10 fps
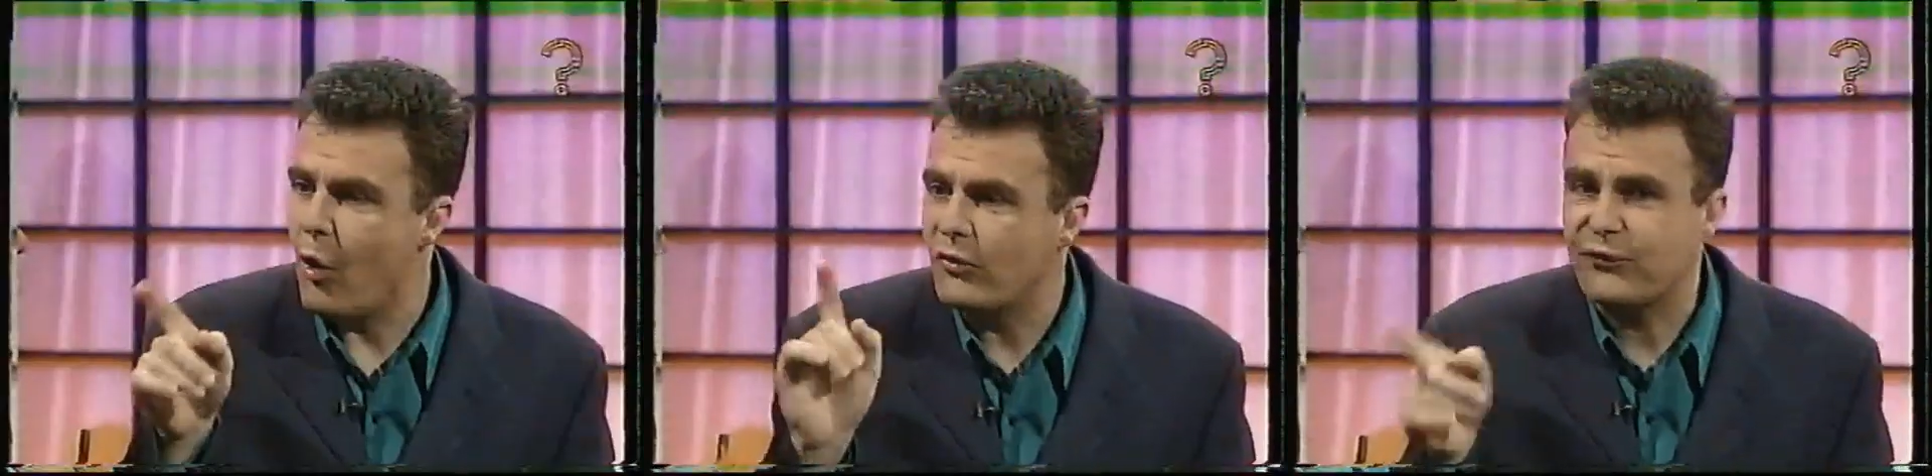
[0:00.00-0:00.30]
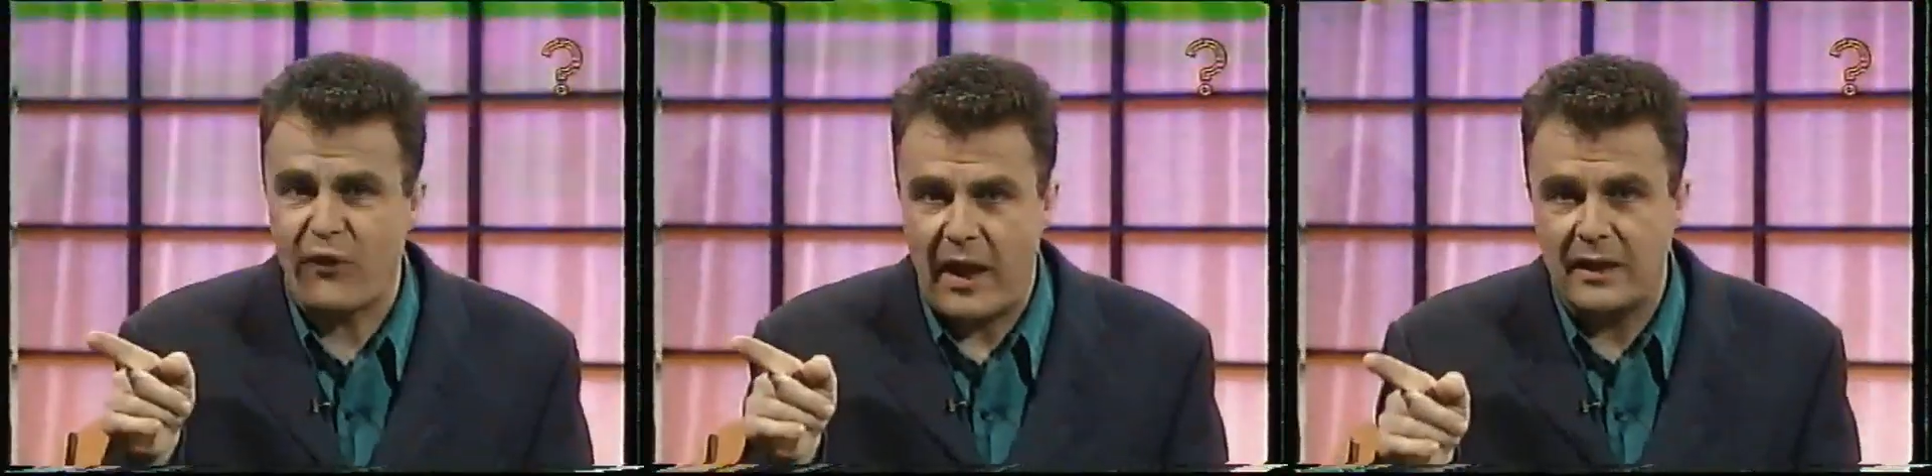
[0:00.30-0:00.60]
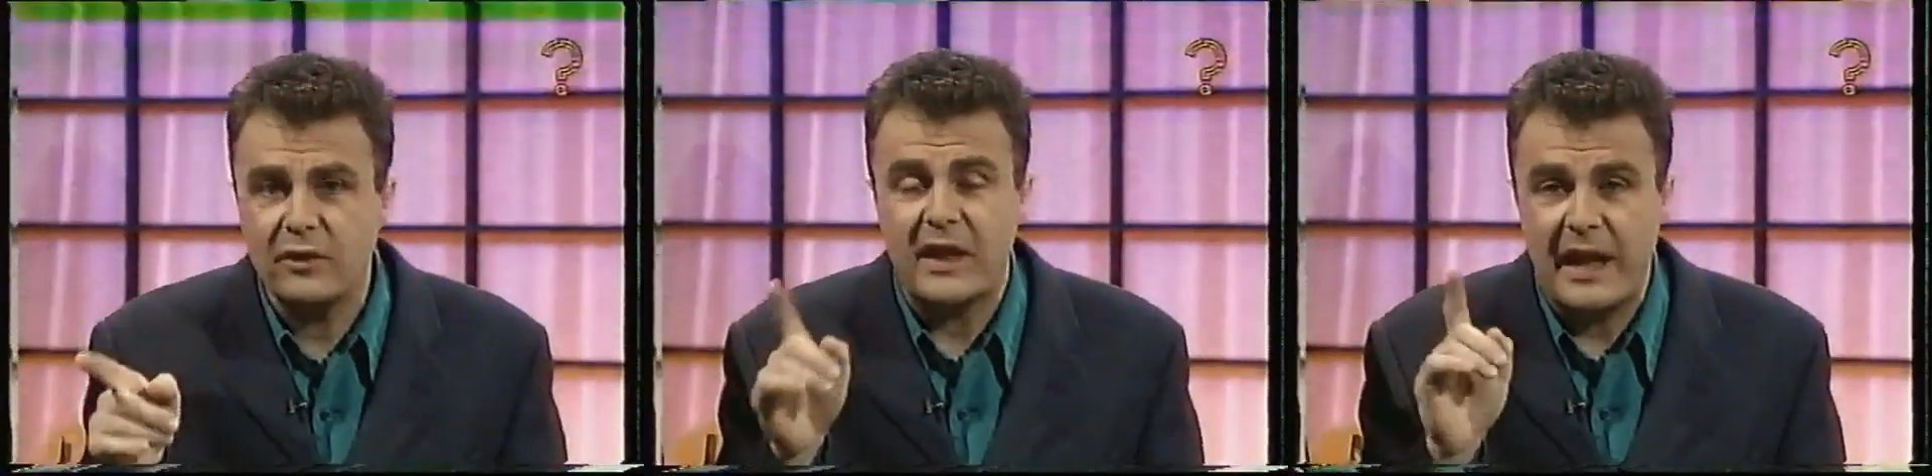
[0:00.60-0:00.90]

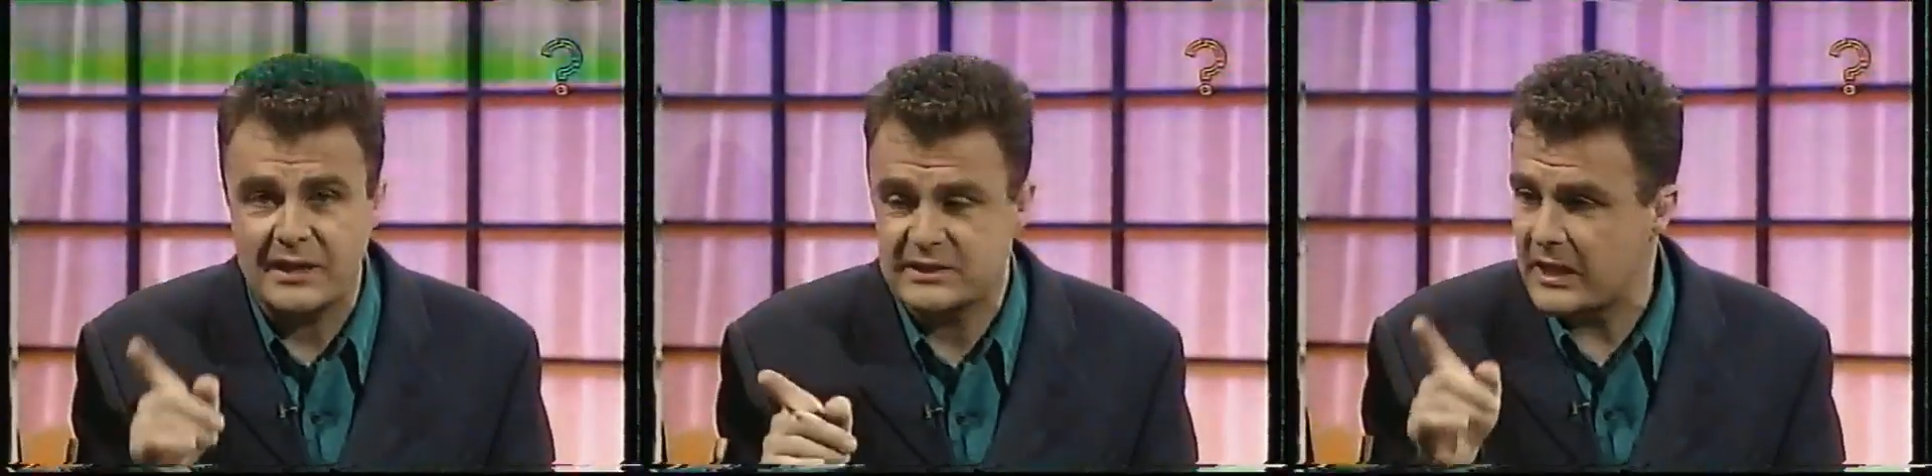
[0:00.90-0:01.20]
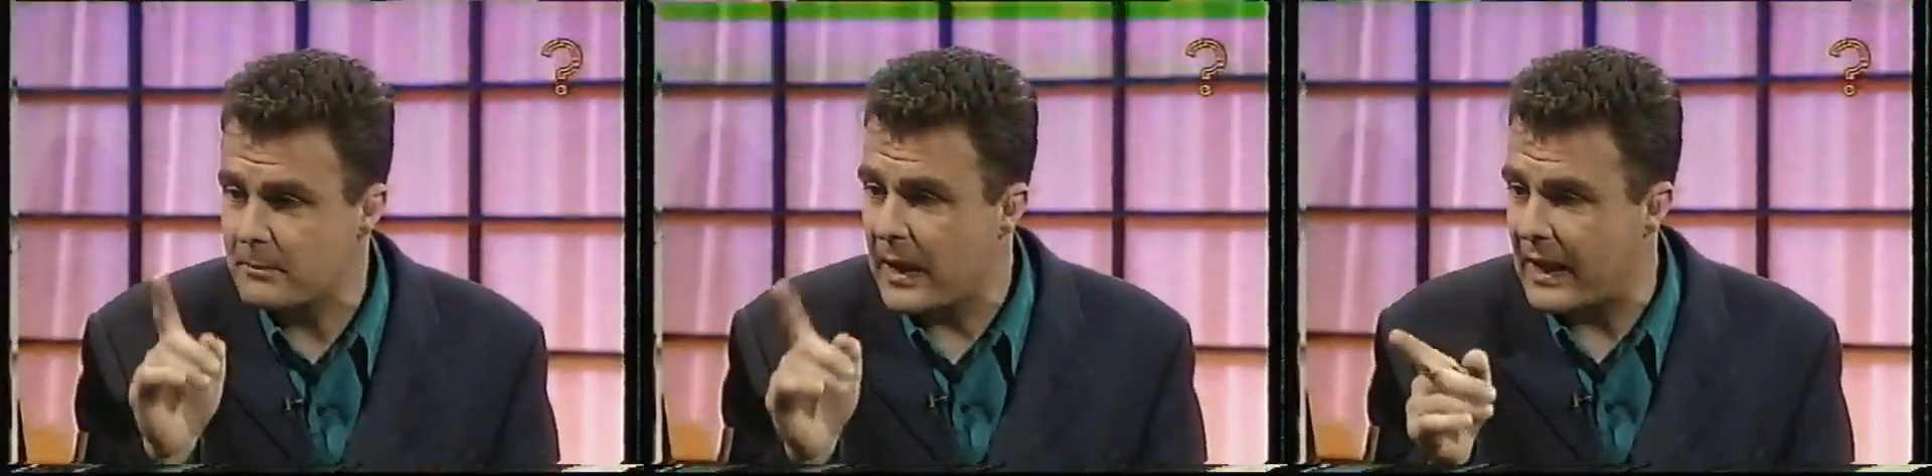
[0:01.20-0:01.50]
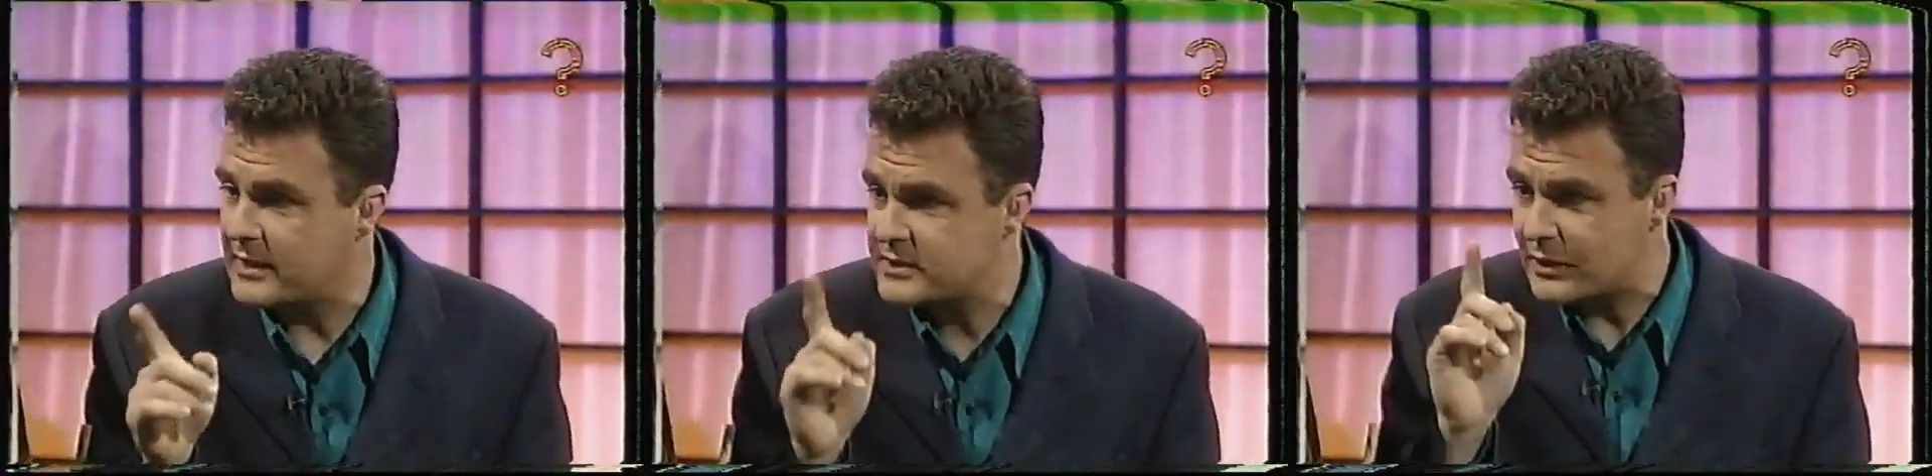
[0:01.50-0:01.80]
friend, the hissing
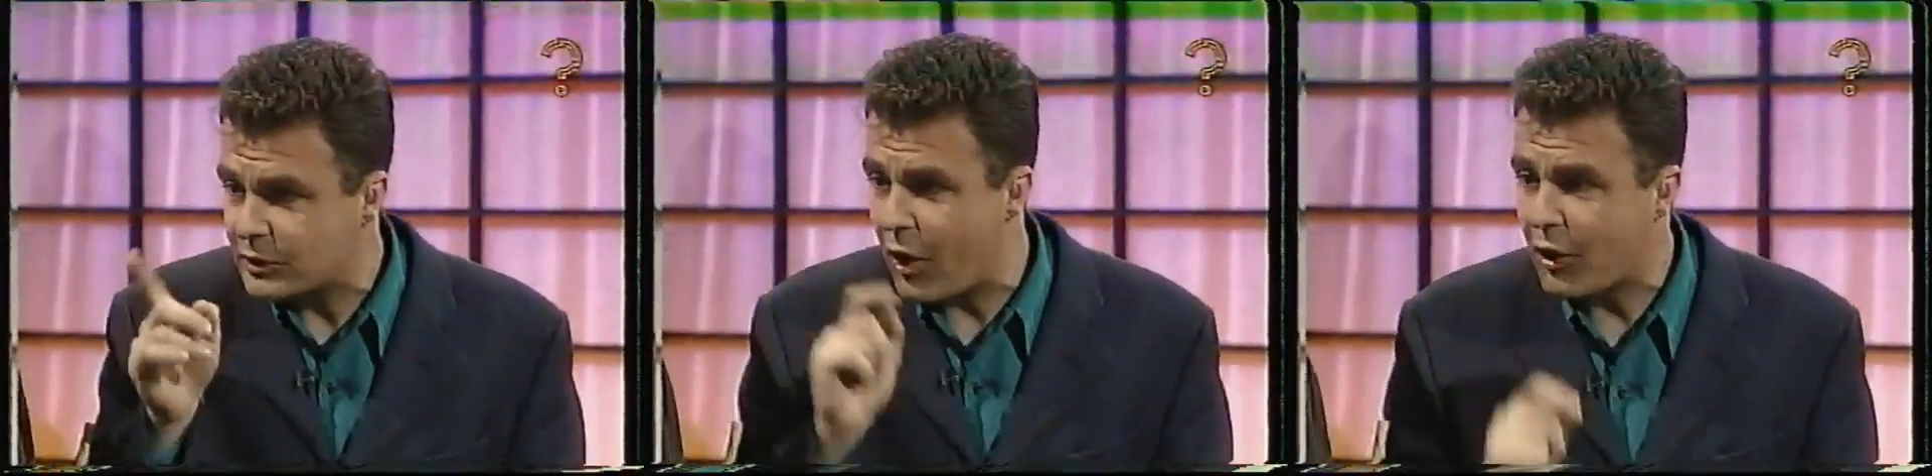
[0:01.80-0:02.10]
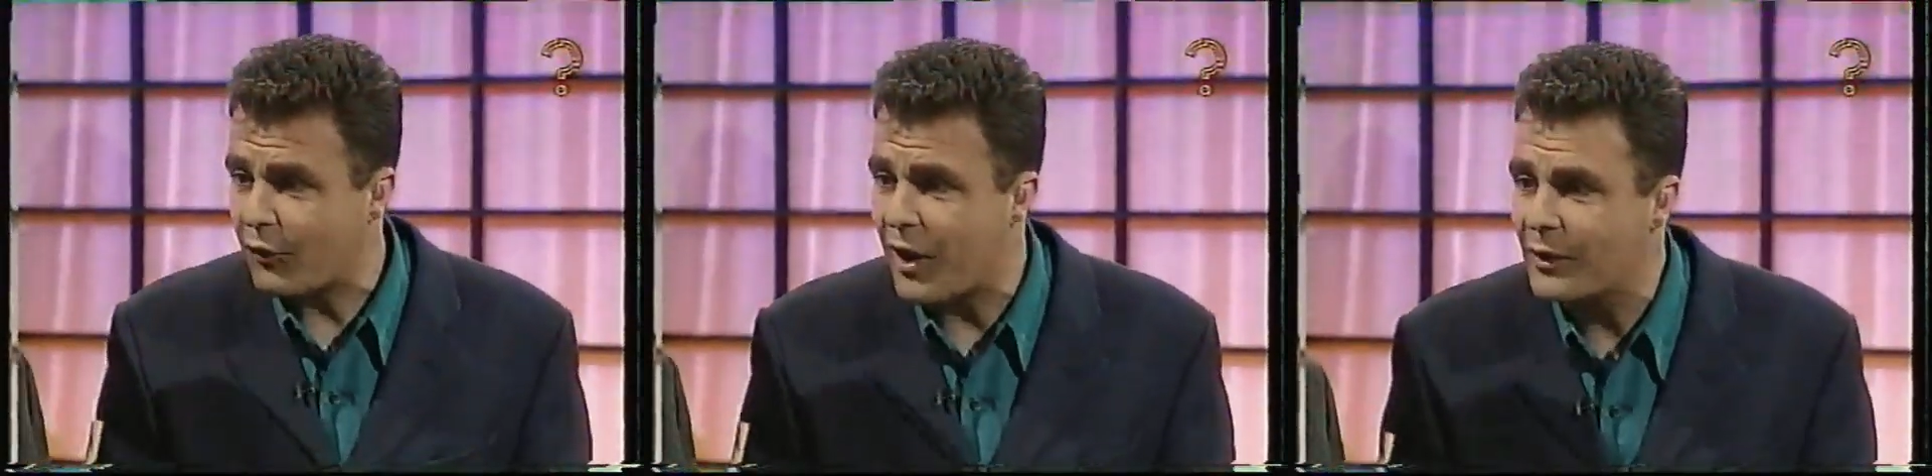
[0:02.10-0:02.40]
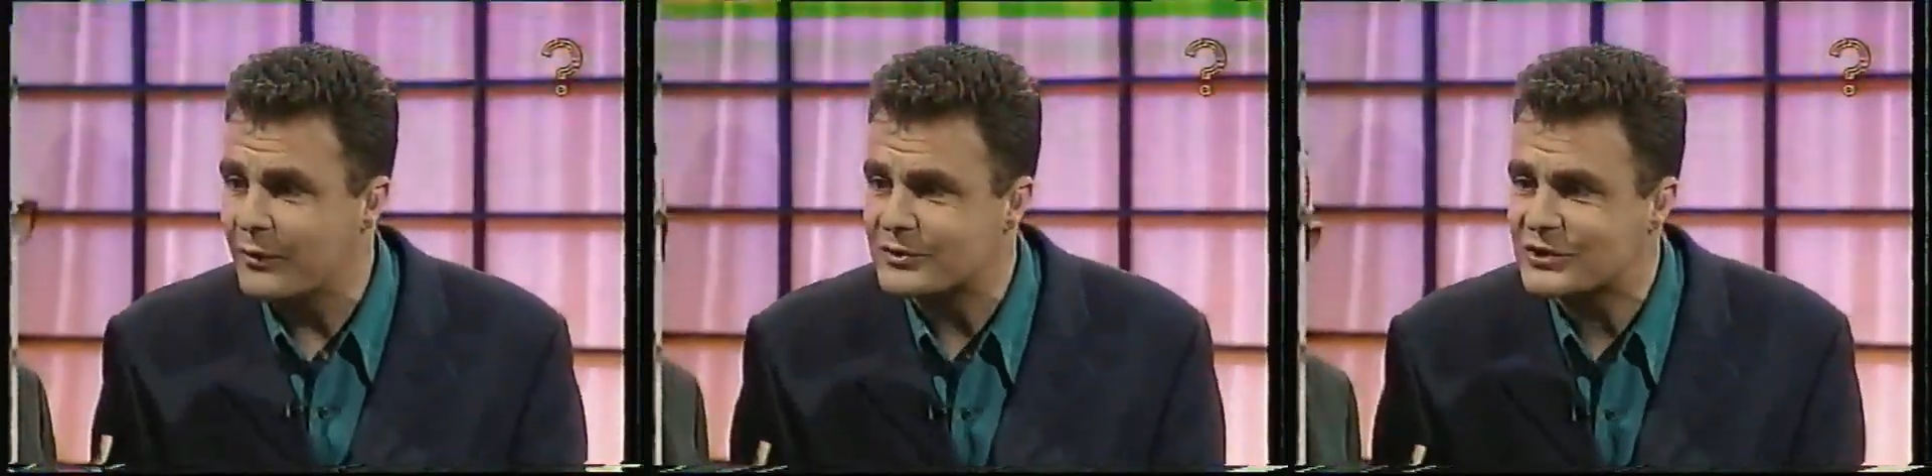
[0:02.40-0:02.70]
Malaysian
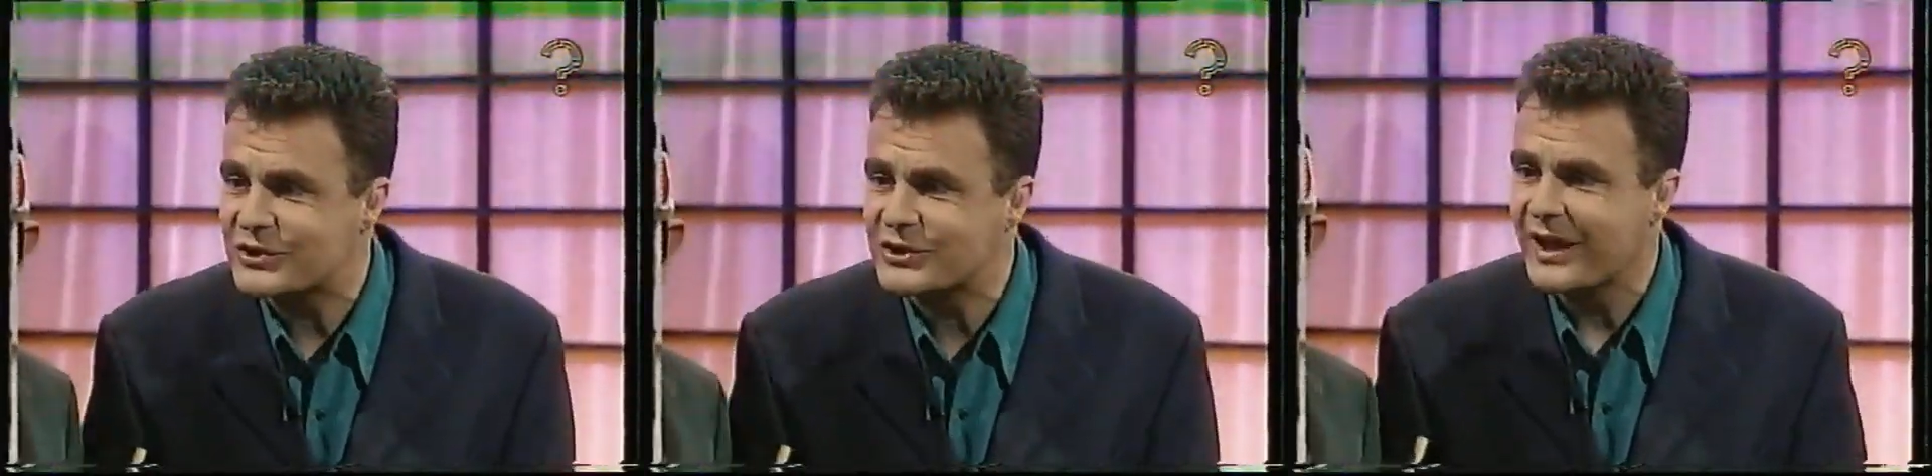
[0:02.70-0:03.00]
cockroach.